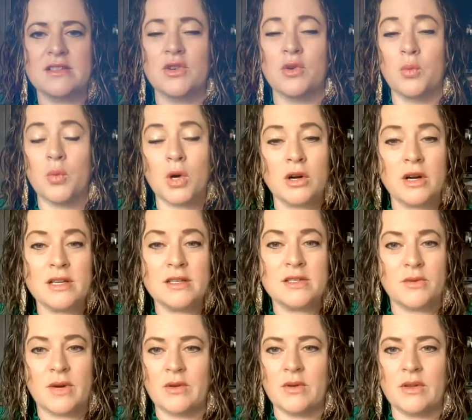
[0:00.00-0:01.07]
your worry
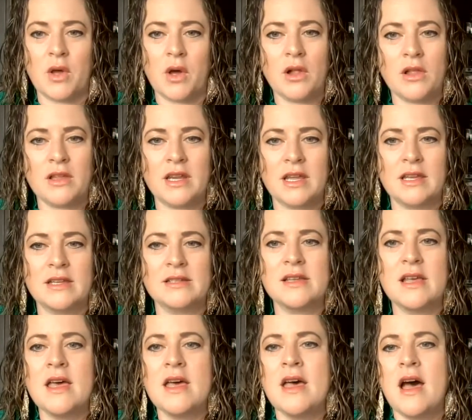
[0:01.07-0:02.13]
surrounding the holidays.
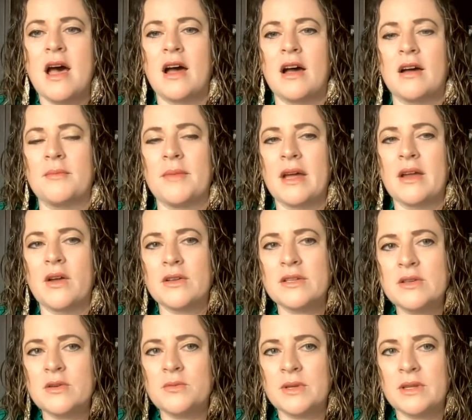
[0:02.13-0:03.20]
I
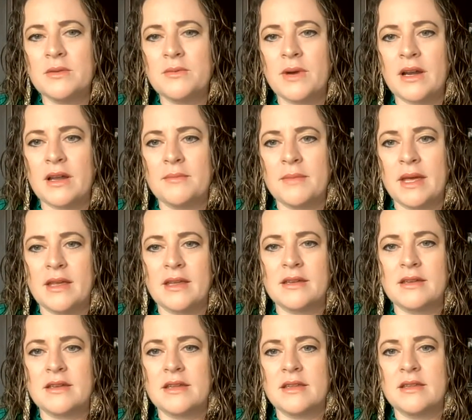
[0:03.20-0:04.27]
also really
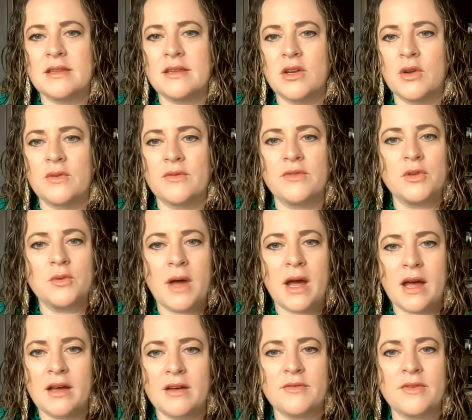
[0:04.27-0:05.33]
recommend if you
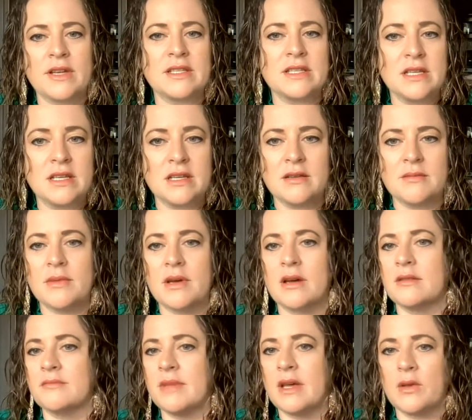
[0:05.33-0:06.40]
have a team,
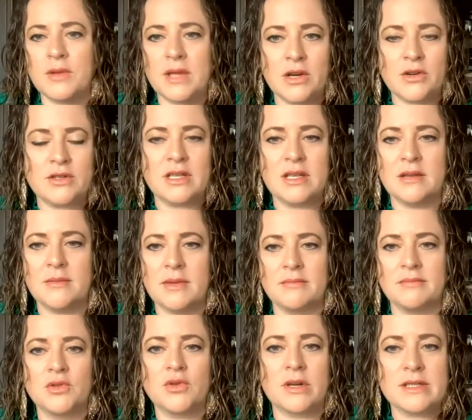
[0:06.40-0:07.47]
a healthcare team, a
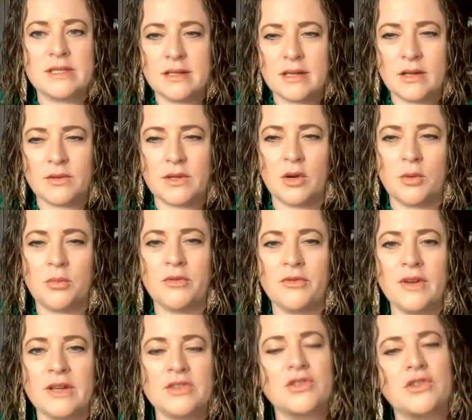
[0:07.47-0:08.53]
trusted healthcare
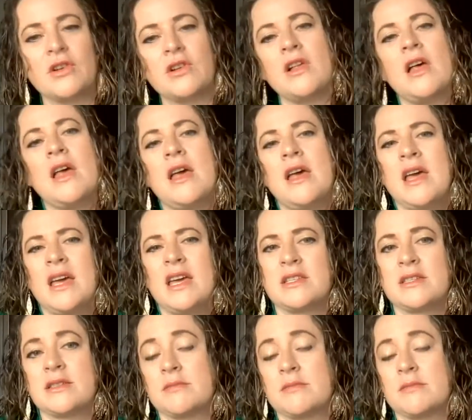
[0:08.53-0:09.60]
professional,
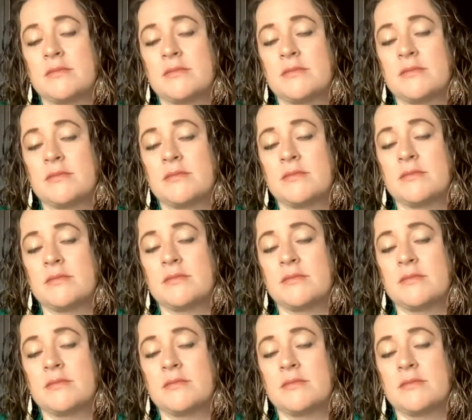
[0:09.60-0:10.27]
it's probably a good